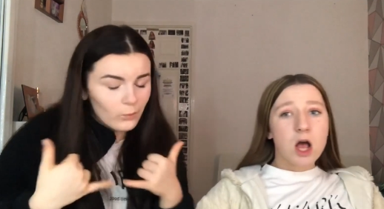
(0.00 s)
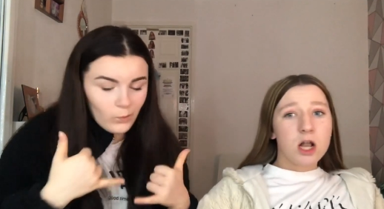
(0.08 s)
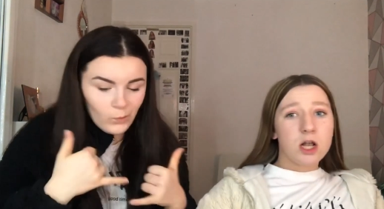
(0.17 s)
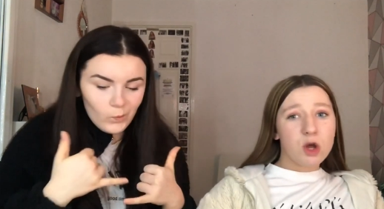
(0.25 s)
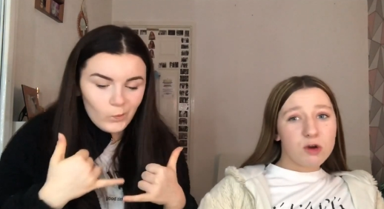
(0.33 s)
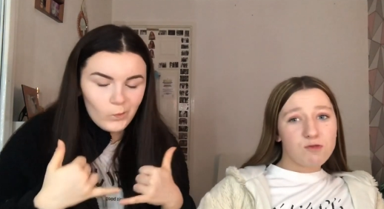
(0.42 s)

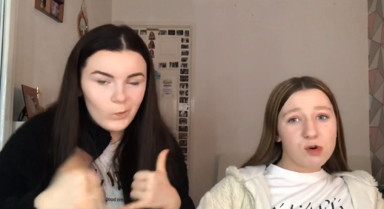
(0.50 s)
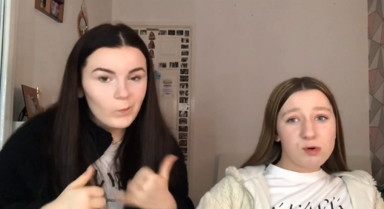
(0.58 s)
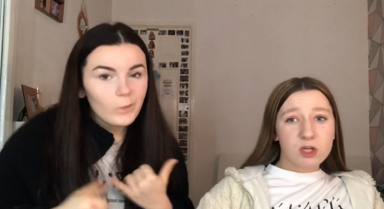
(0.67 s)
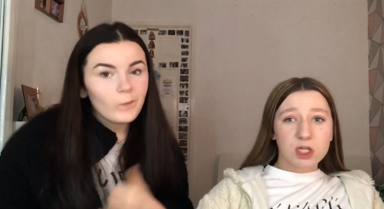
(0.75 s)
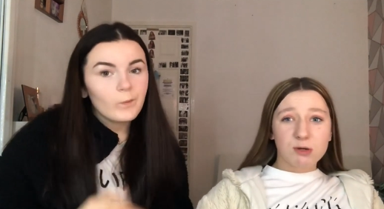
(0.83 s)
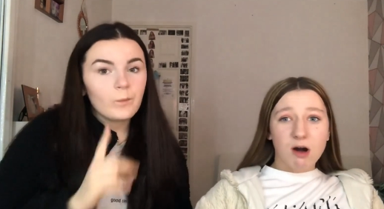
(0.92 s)
Speaker 1: Look
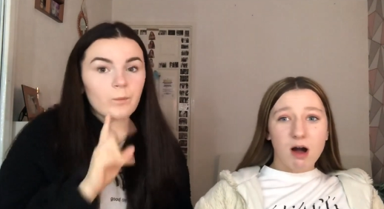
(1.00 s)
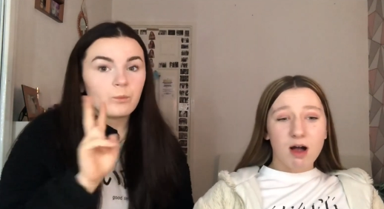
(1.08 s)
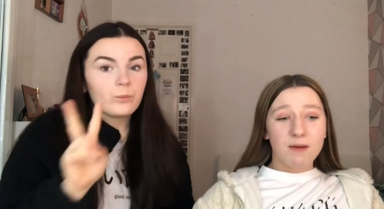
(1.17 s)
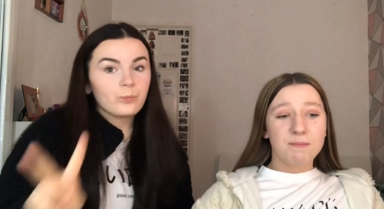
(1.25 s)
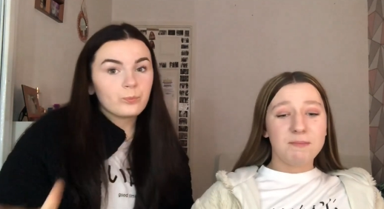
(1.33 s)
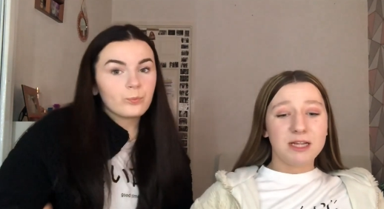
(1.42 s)
forward to
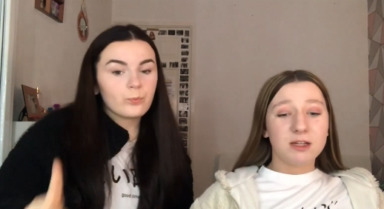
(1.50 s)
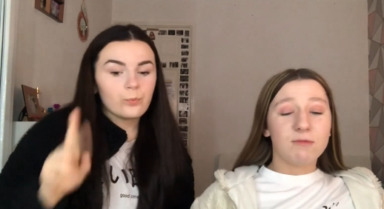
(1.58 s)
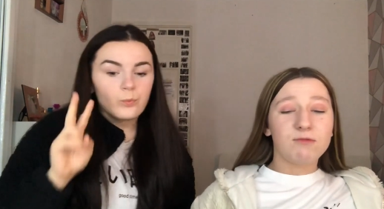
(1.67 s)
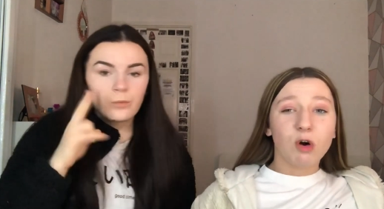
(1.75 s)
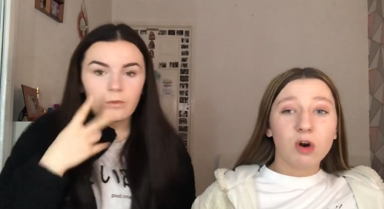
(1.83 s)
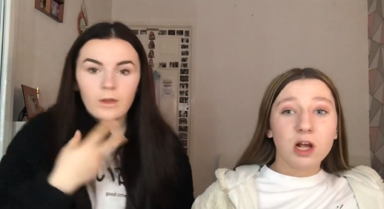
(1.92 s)
our
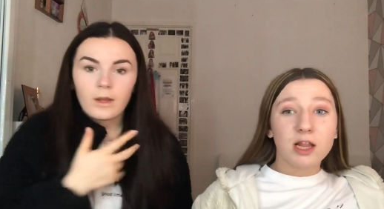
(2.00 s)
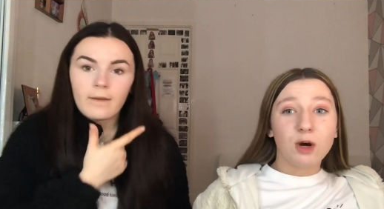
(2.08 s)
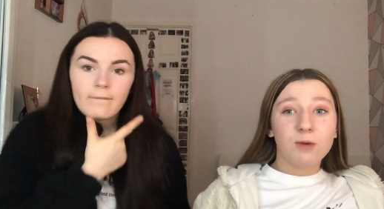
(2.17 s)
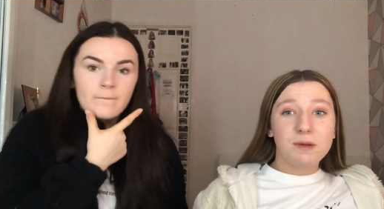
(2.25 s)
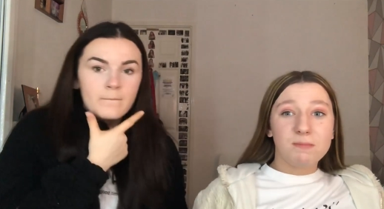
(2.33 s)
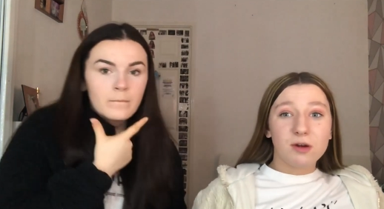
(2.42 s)
meetup vlog that
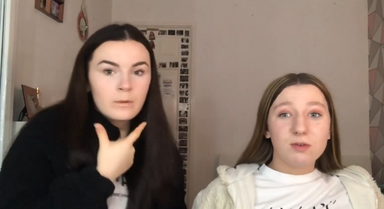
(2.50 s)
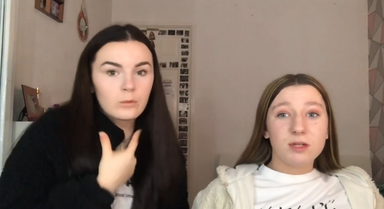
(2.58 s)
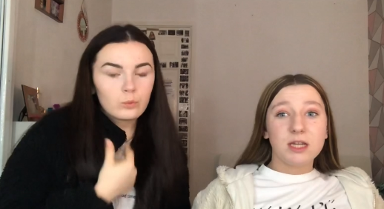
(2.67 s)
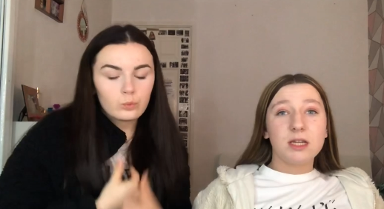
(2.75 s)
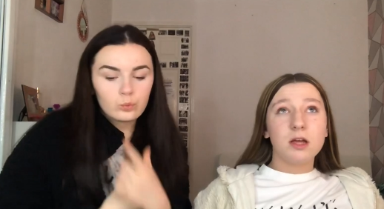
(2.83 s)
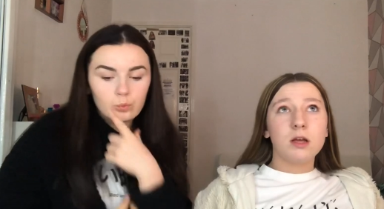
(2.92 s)
will be
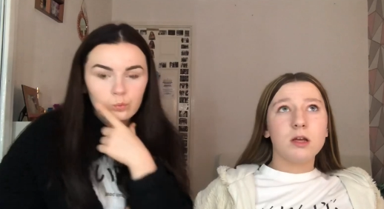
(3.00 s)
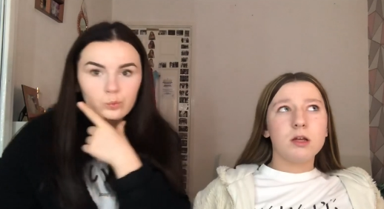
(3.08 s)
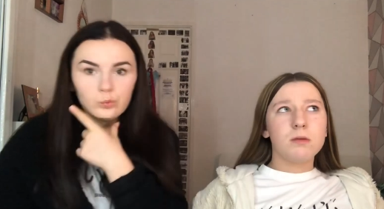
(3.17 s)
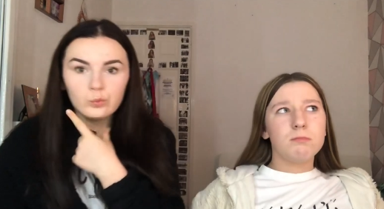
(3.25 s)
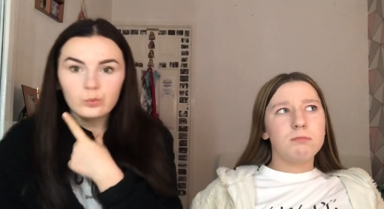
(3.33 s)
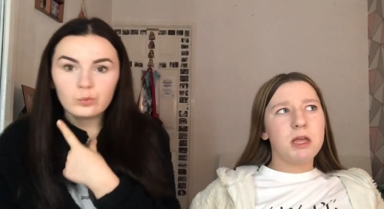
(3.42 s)
posted
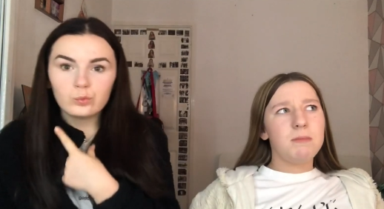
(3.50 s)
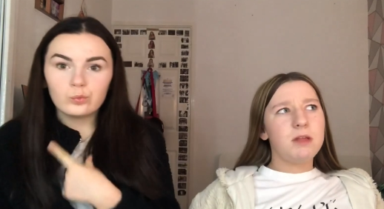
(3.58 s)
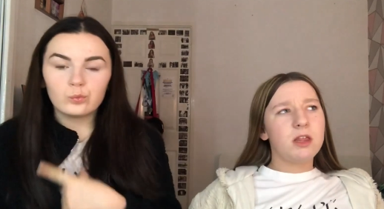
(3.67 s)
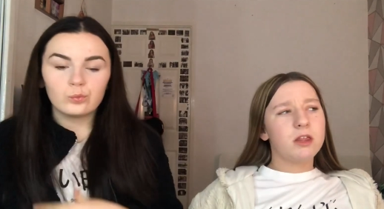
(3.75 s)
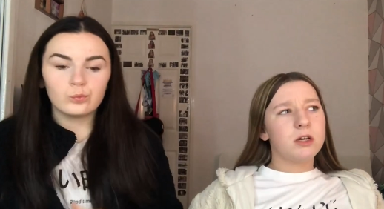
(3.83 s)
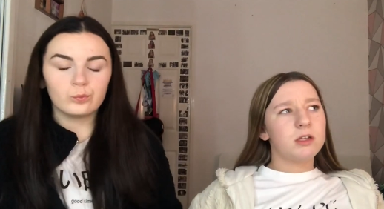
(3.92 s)
maybe
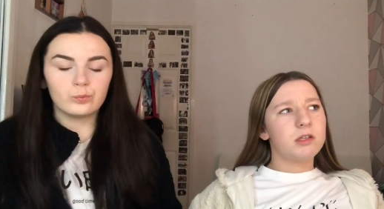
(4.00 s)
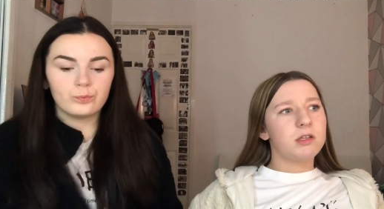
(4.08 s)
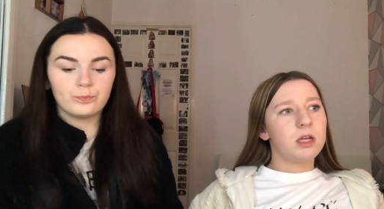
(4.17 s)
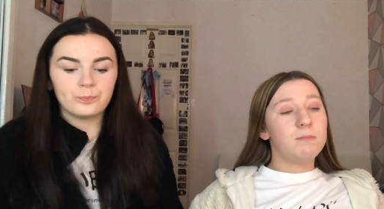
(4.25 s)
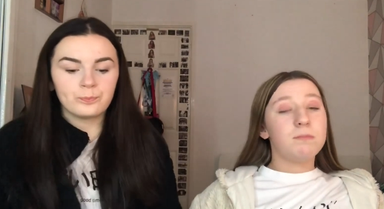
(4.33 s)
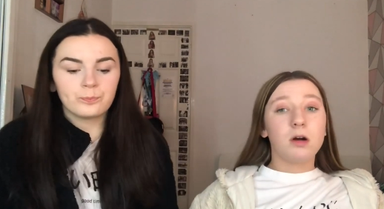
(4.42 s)

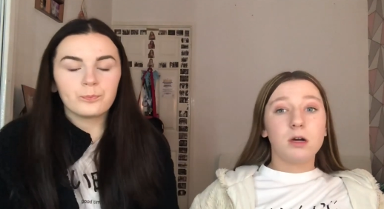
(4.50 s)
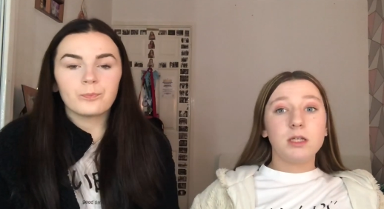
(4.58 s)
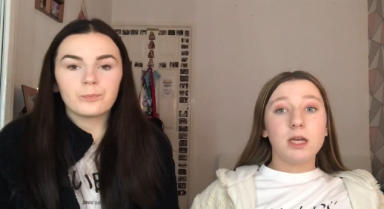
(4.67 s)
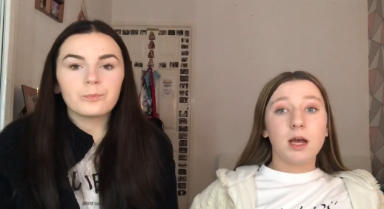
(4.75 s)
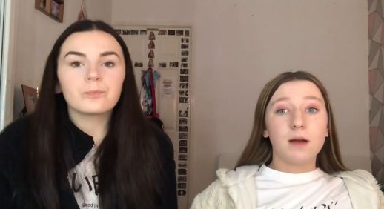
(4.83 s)
Thursday, but yeah,